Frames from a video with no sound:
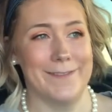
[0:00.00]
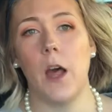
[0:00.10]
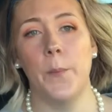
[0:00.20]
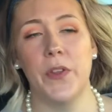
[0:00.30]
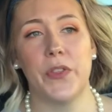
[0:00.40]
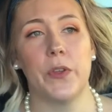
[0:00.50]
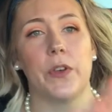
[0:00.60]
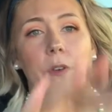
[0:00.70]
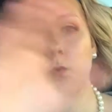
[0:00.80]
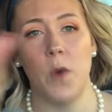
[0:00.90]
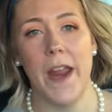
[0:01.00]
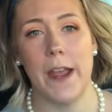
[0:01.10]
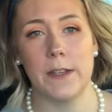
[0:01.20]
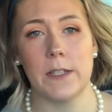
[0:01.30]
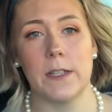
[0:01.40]
I'll put the
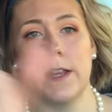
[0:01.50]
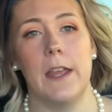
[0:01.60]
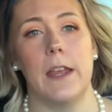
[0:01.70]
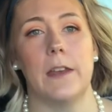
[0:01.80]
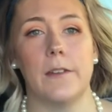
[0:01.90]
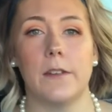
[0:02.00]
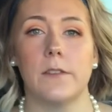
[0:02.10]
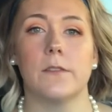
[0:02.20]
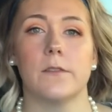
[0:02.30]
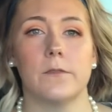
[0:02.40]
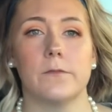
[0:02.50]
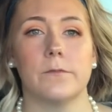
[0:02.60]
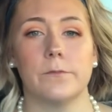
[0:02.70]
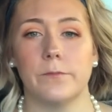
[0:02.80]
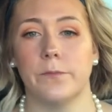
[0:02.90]
rant in
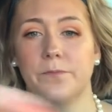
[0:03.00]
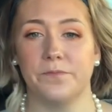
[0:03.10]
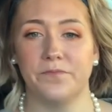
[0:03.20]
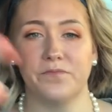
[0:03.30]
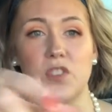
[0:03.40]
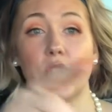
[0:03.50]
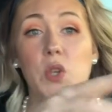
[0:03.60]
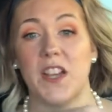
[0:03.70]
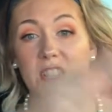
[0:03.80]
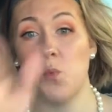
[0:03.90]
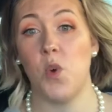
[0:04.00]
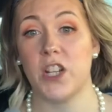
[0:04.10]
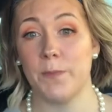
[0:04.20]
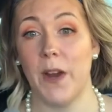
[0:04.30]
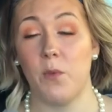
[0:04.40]
so you guys can
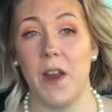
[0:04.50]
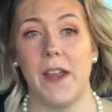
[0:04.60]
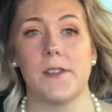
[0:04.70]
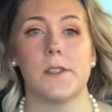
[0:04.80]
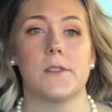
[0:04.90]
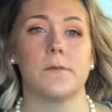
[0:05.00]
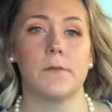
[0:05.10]
watch my rant.